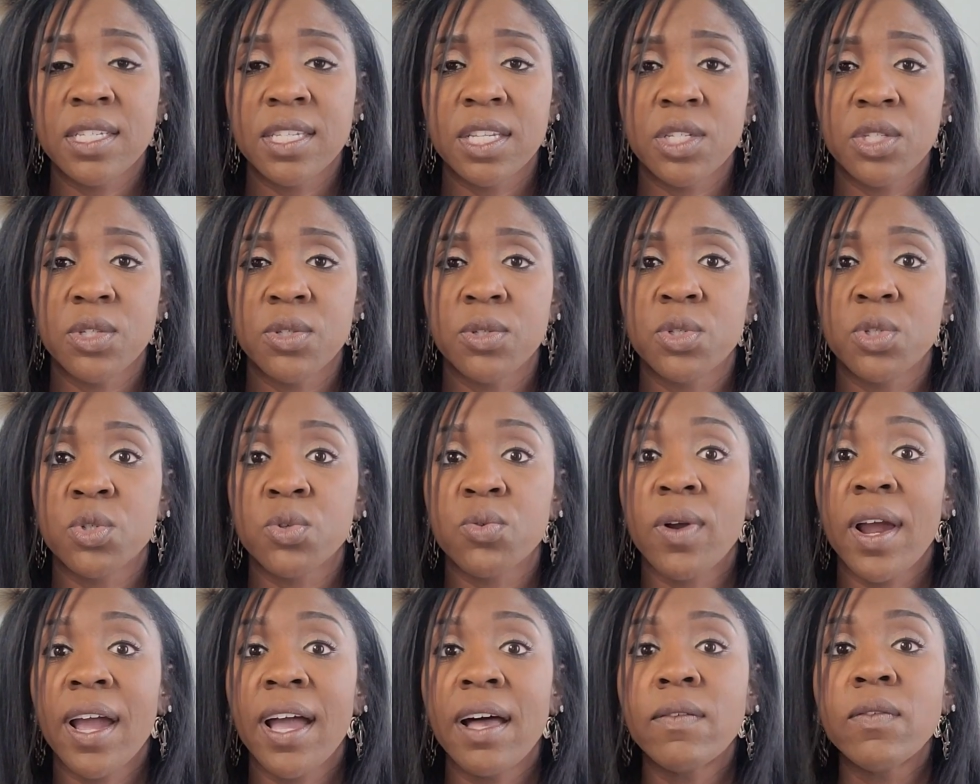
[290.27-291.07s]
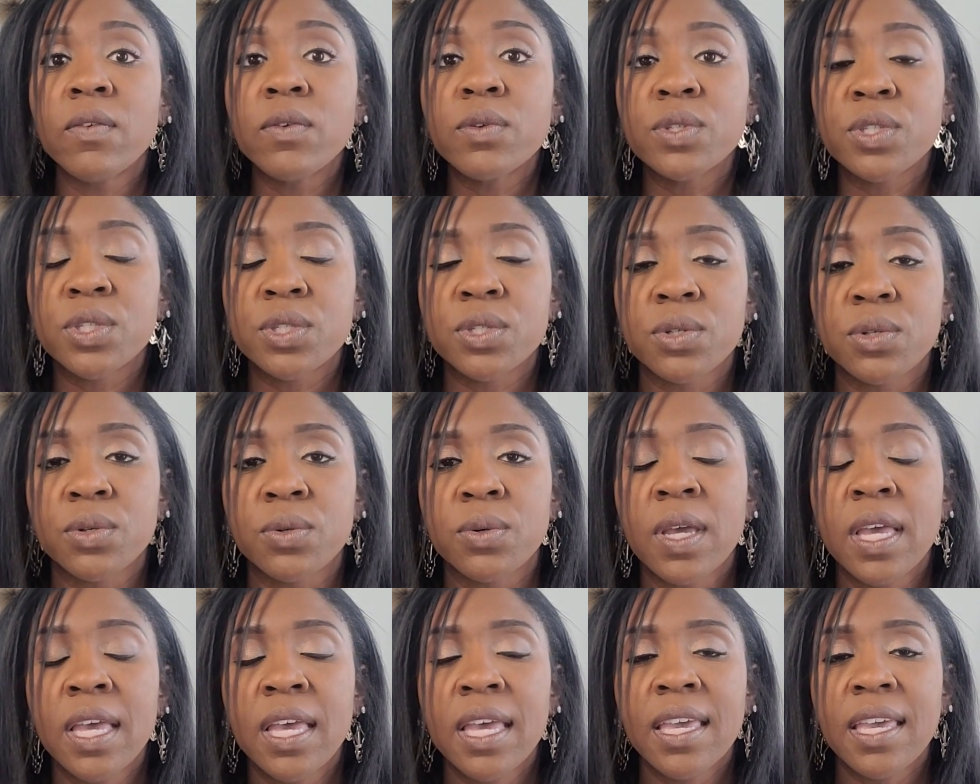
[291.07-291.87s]
that you travel
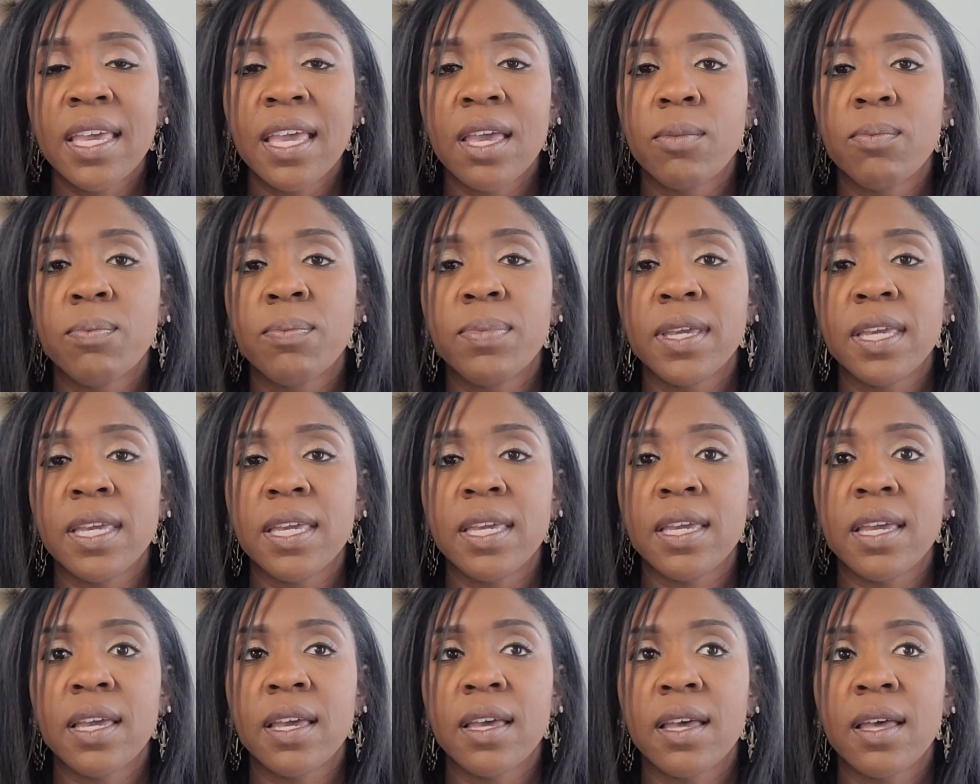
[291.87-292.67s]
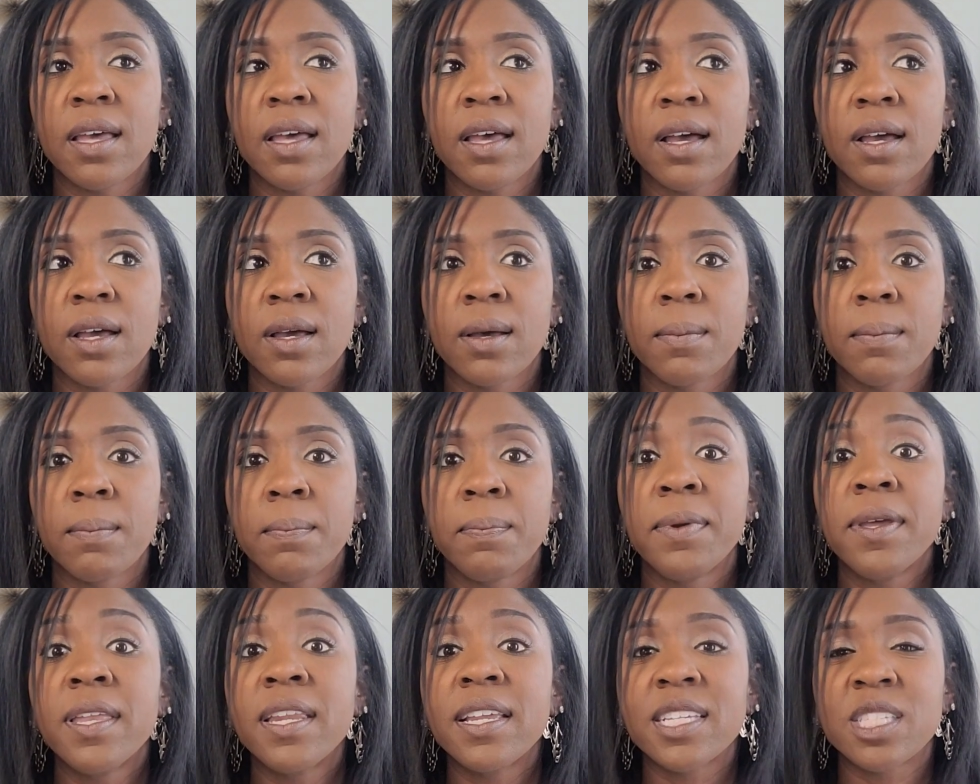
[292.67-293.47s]
to can be a
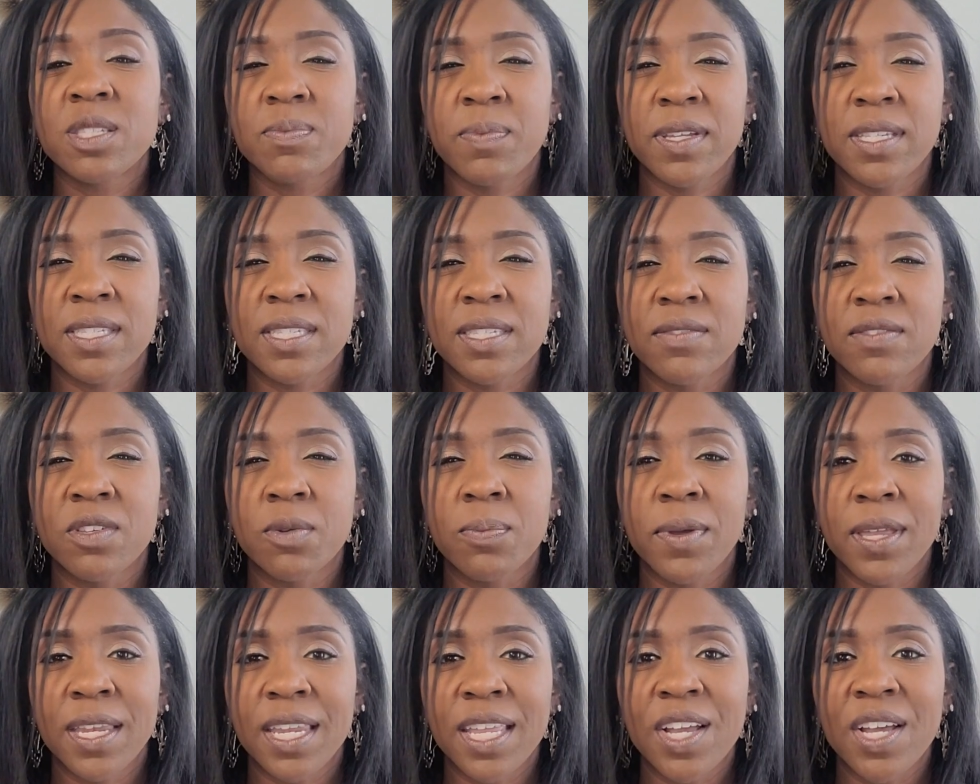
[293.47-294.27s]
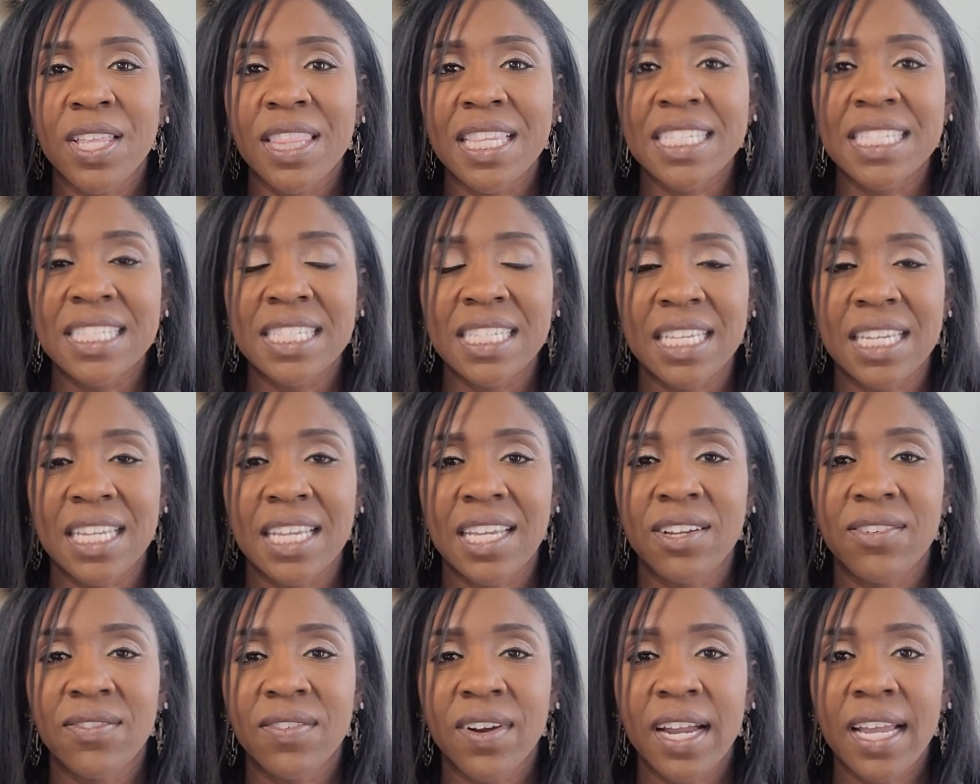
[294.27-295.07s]
bit expensive depending on the
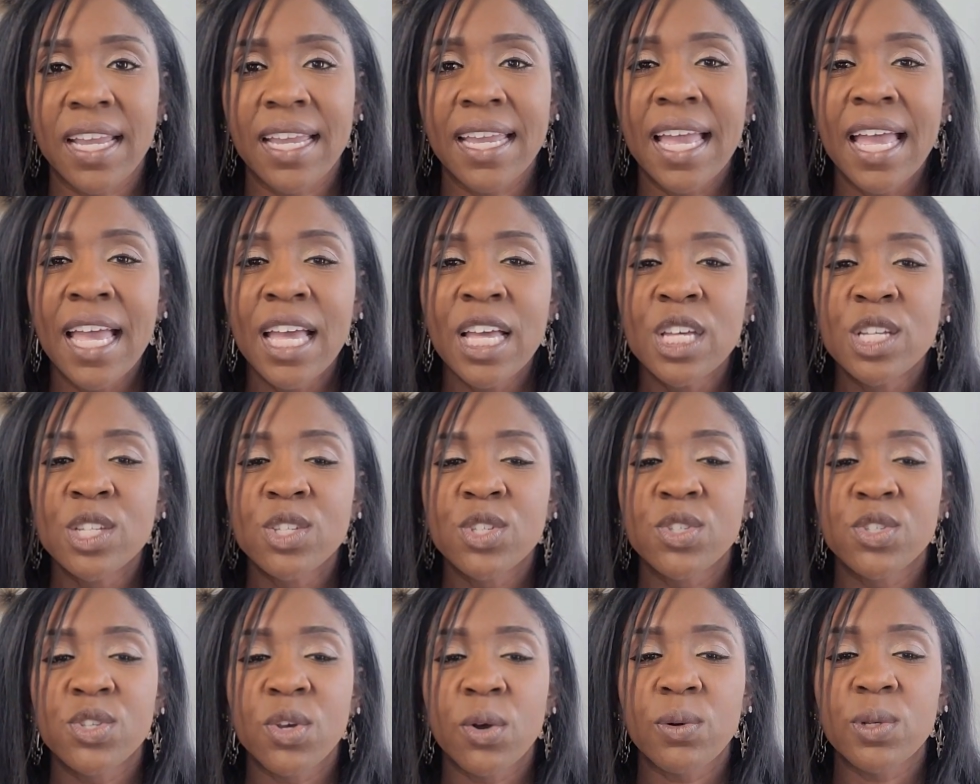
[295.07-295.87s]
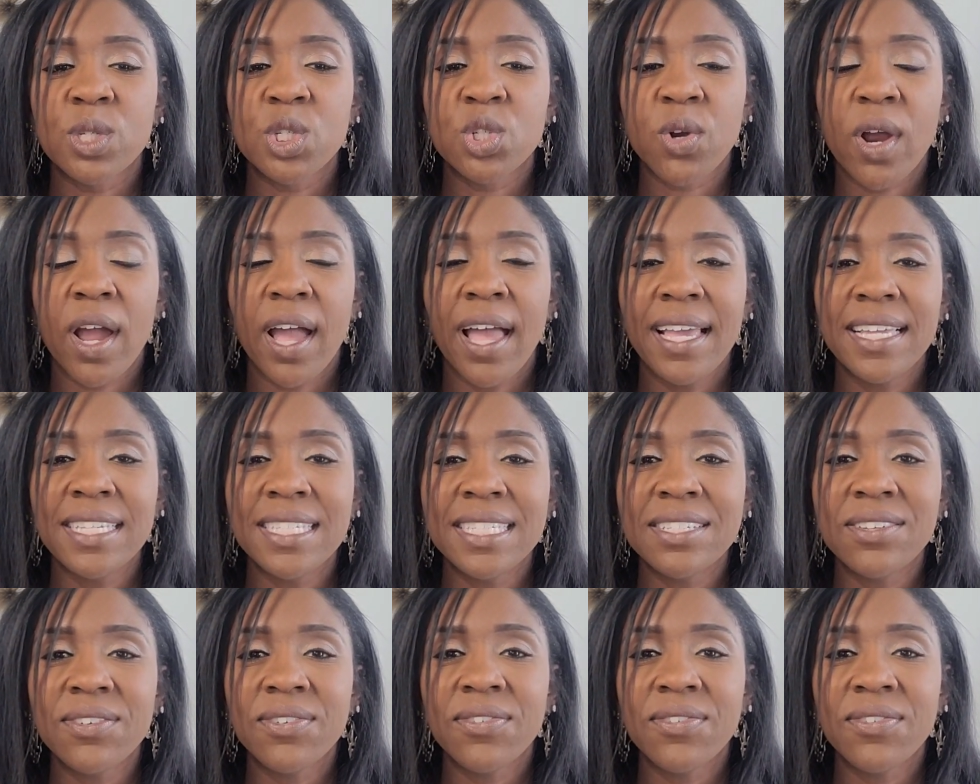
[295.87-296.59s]
city, right? So try to